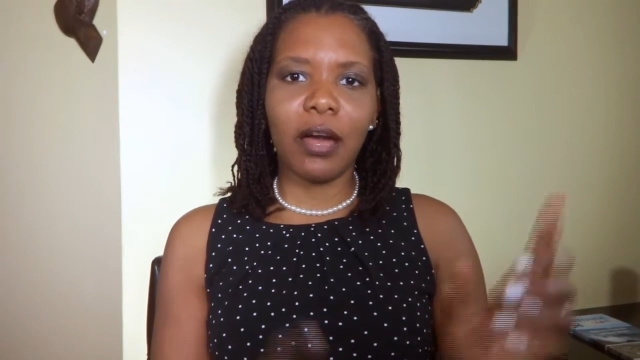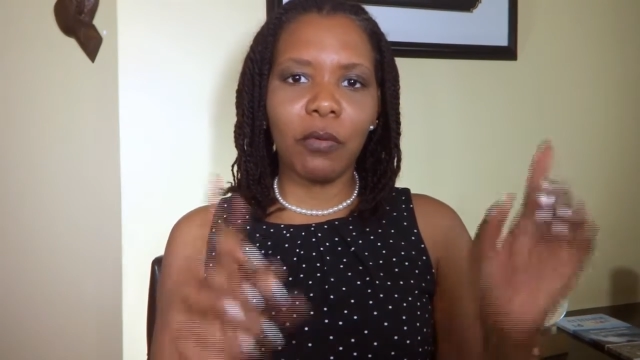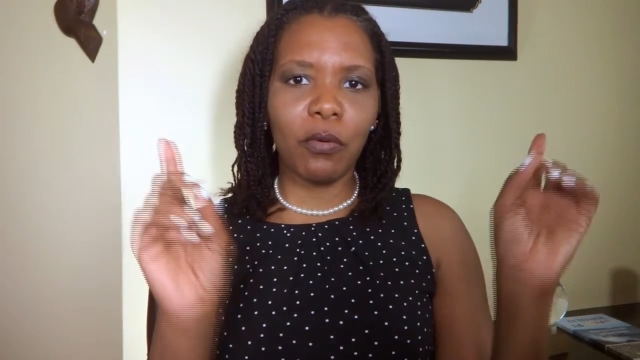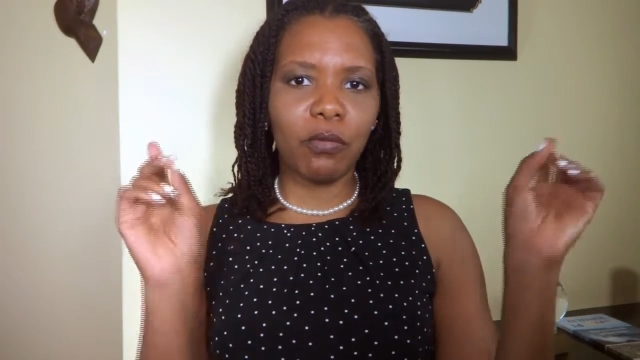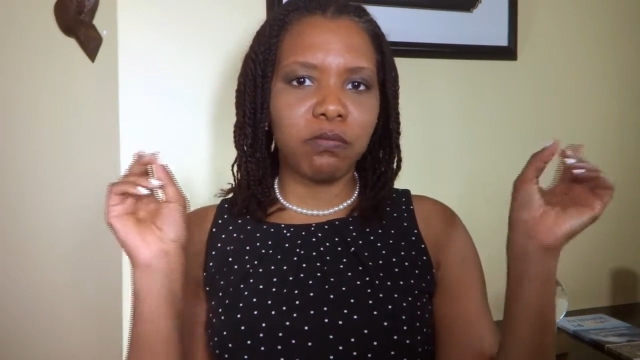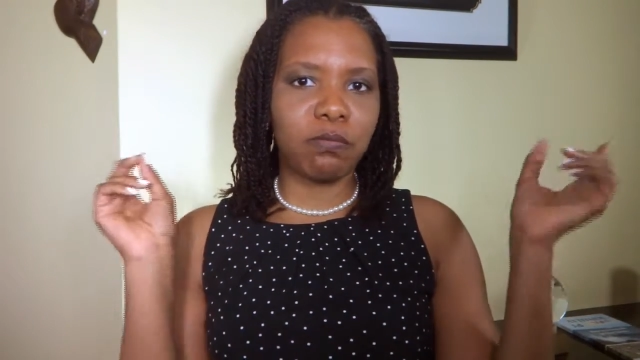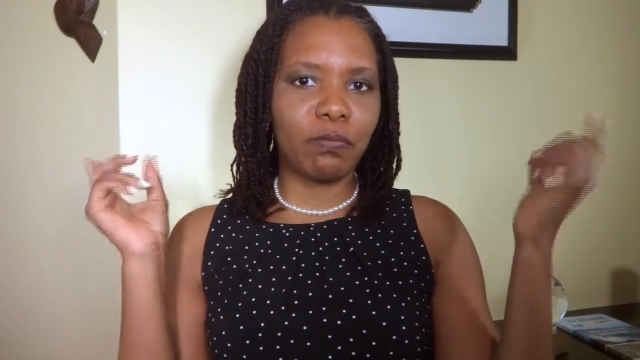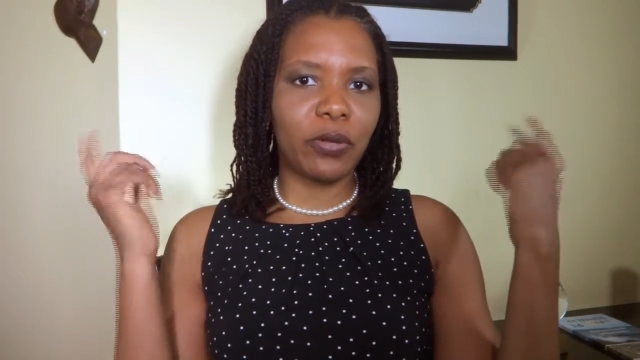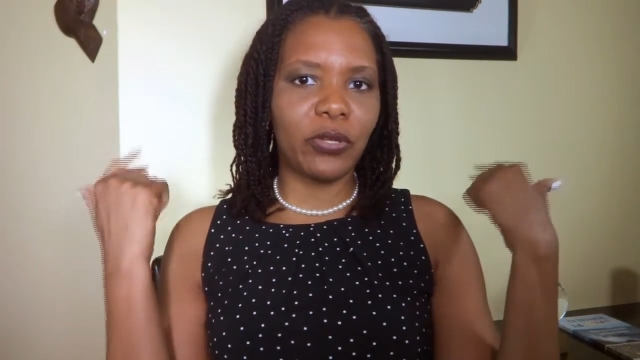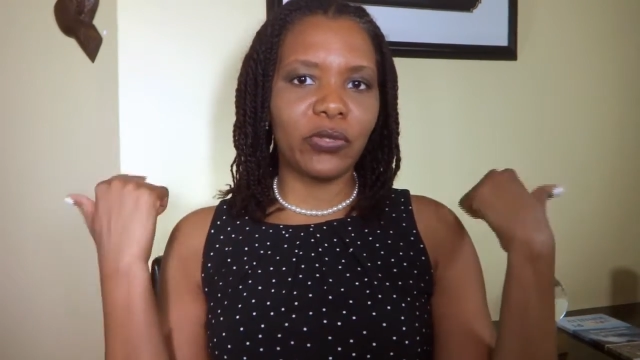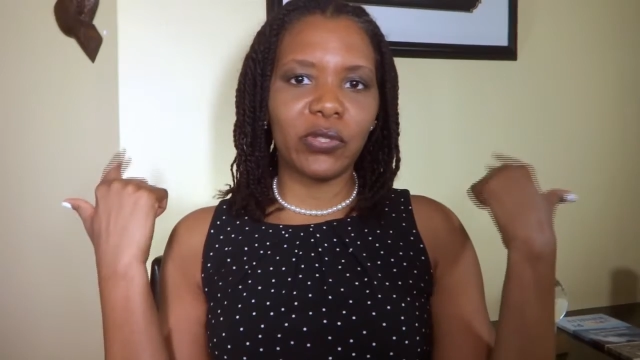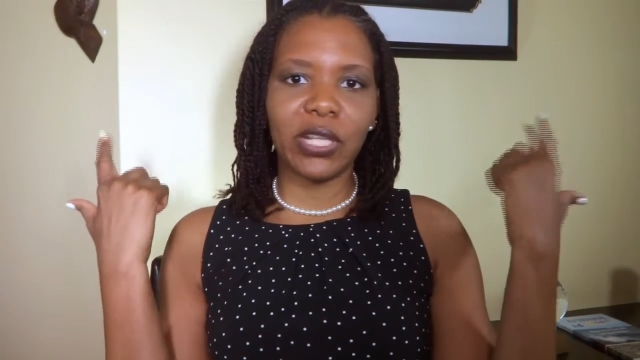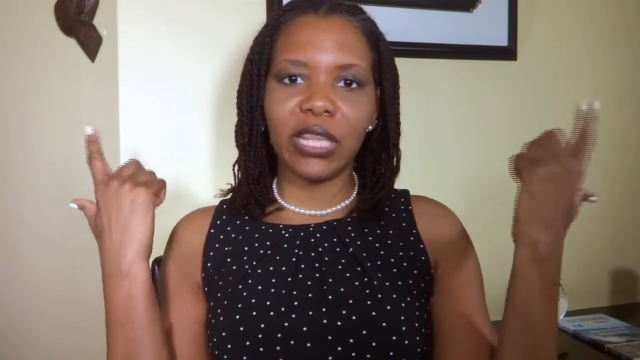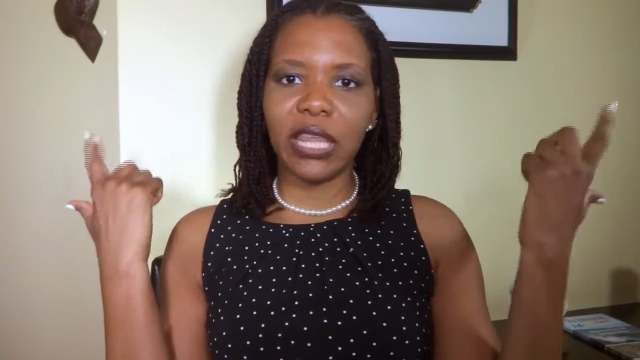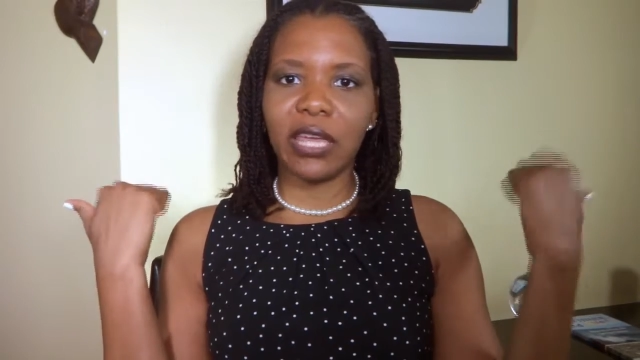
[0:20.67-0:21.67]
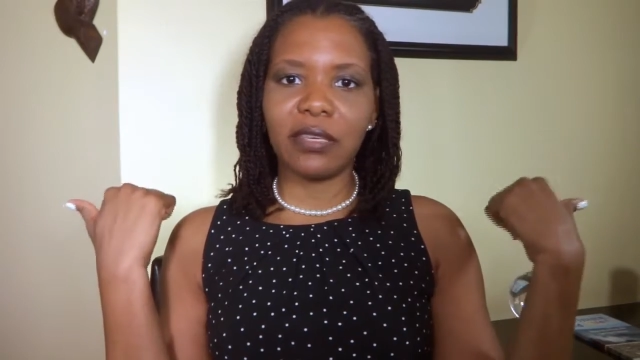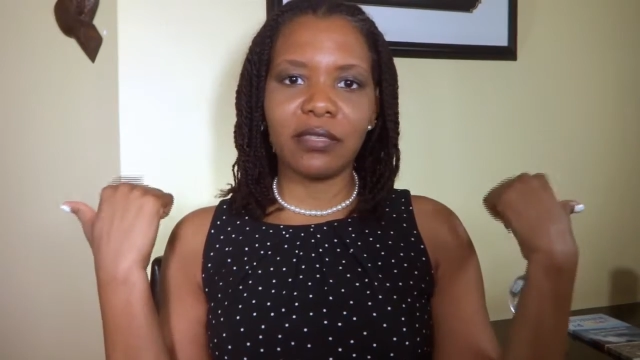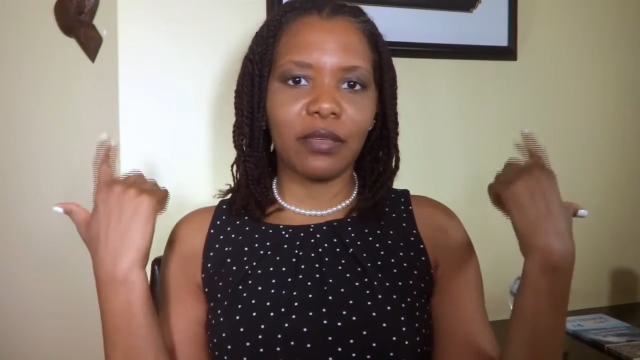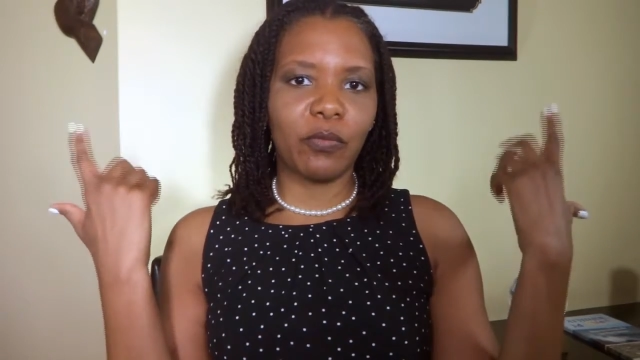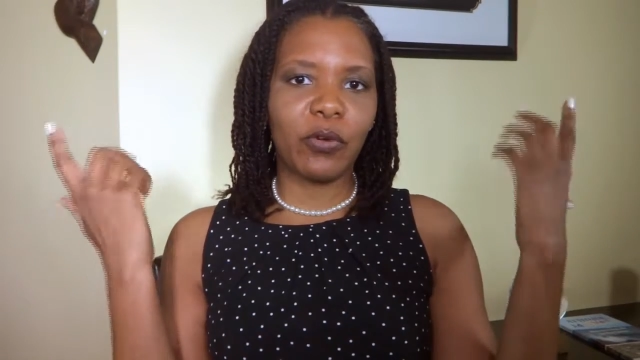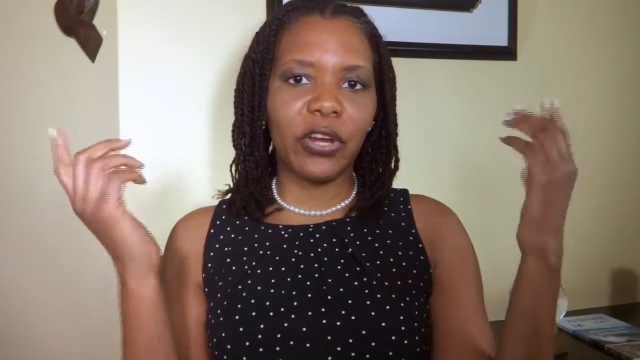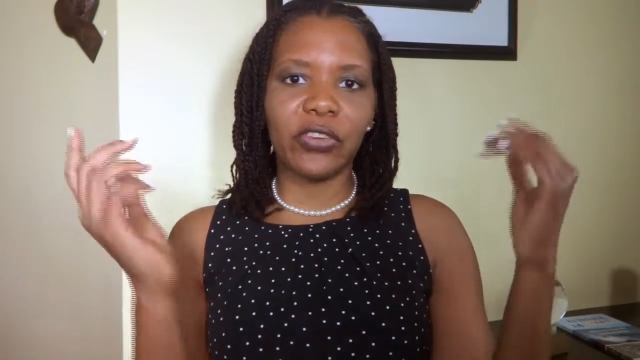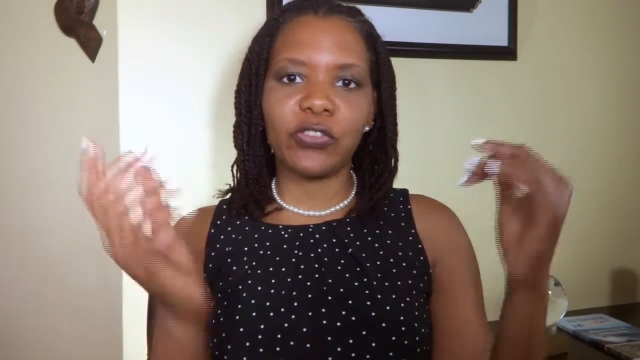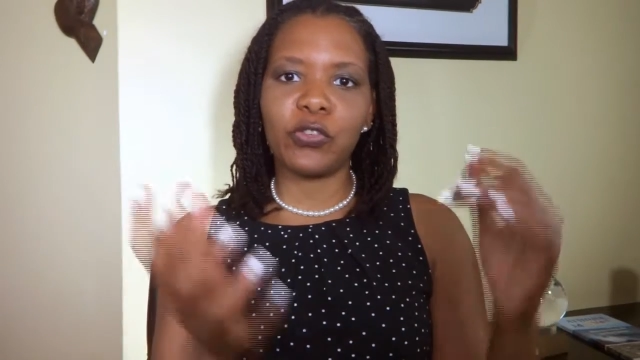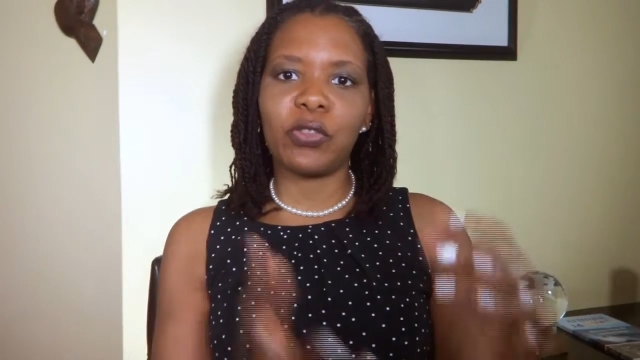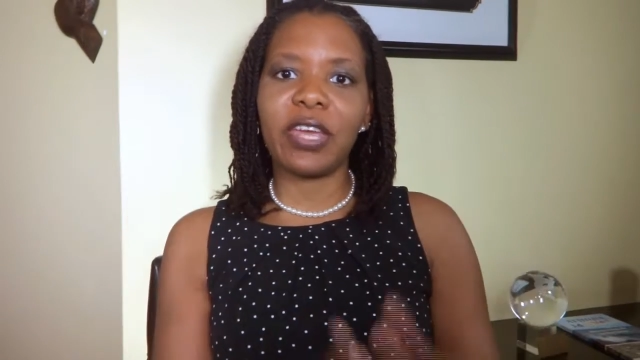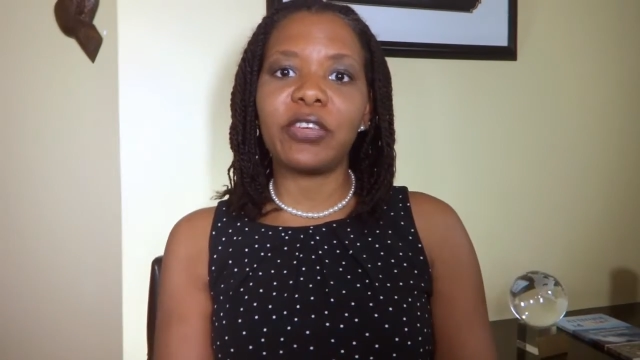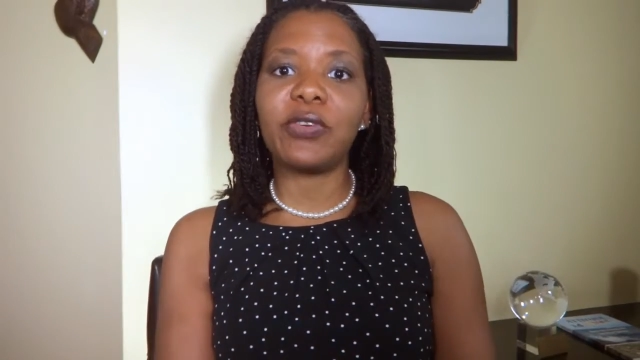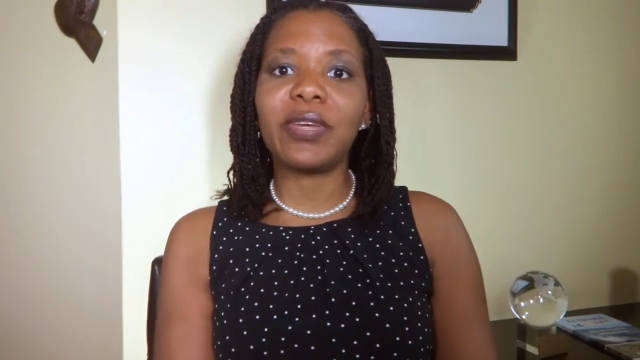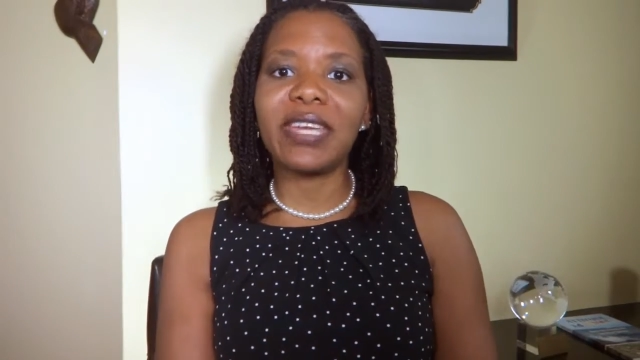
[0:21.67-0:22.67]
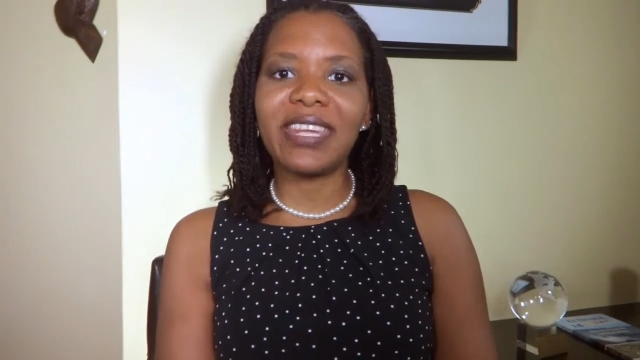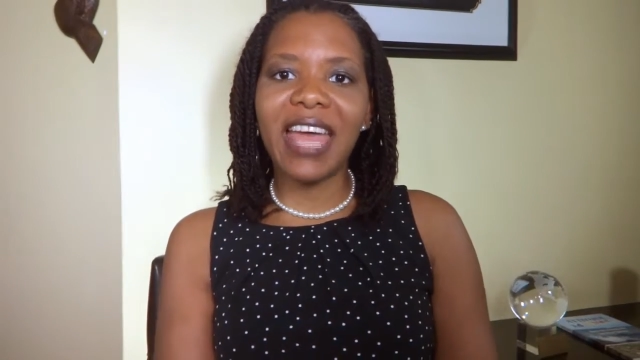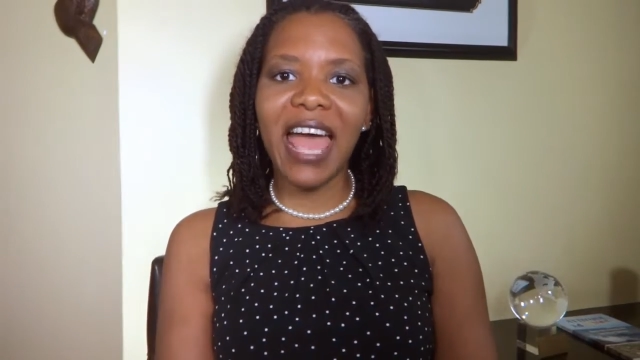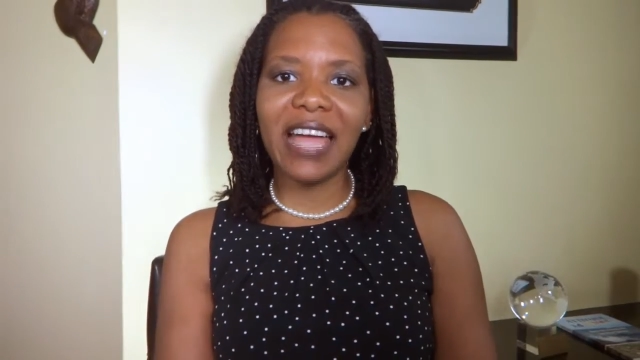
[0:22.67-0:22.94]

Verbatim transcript: I will post a link somewhere so that you can